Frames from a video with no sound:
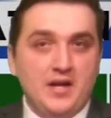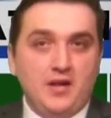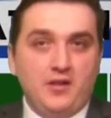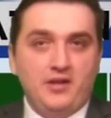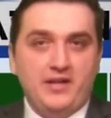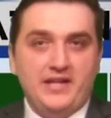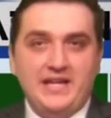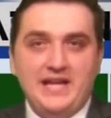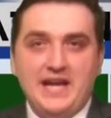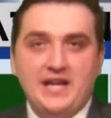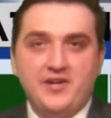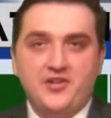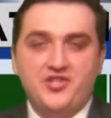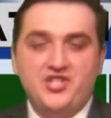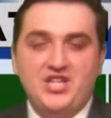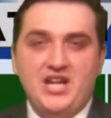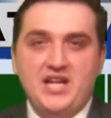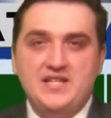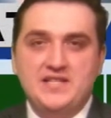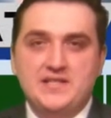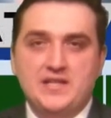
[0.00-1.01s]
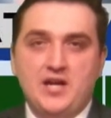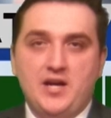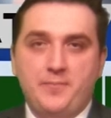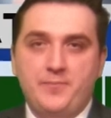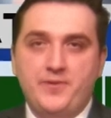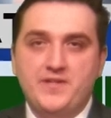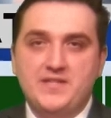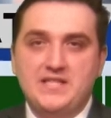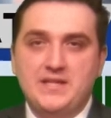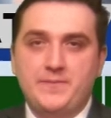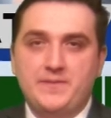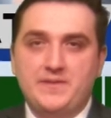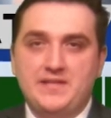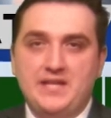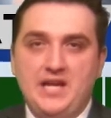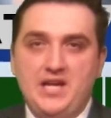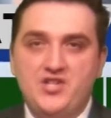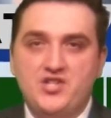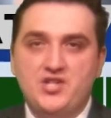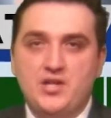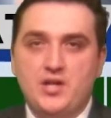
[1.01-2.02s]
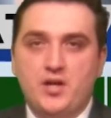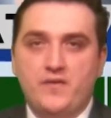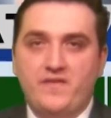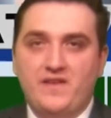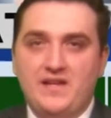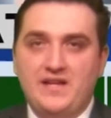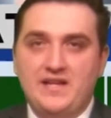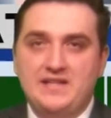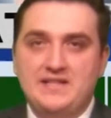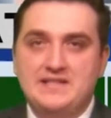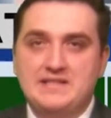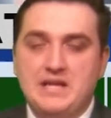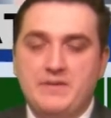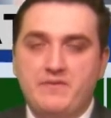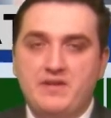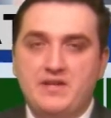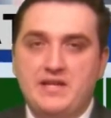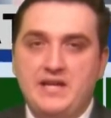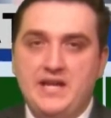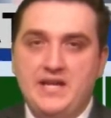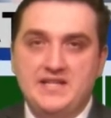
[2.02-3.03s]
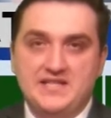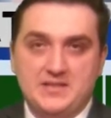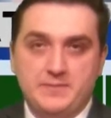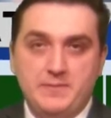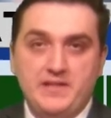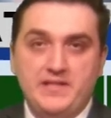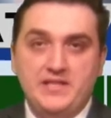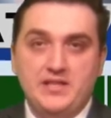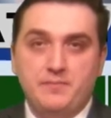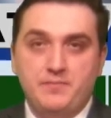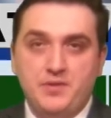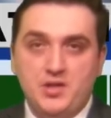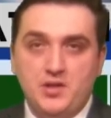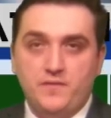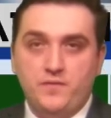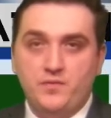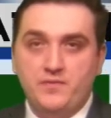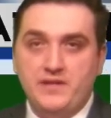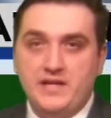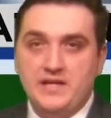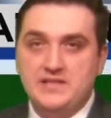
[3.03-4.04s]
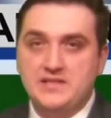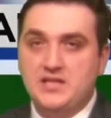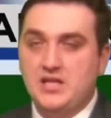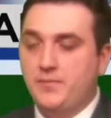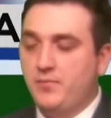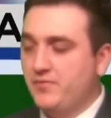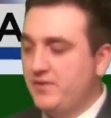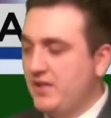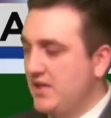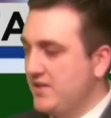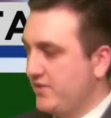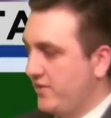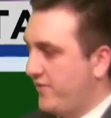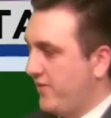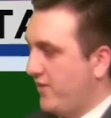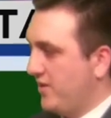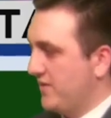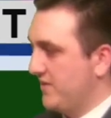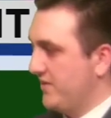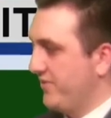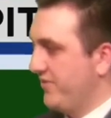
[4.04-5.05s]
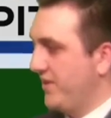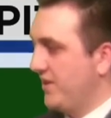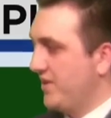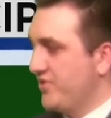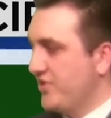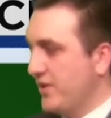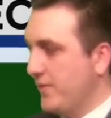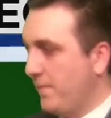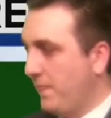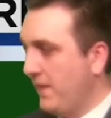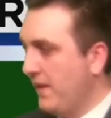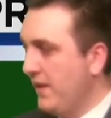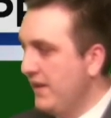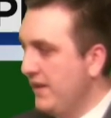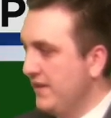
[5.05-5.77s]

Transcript: Looking at our chances of precipitation over the next 7 days, expecting a beautiful next couple days across the region,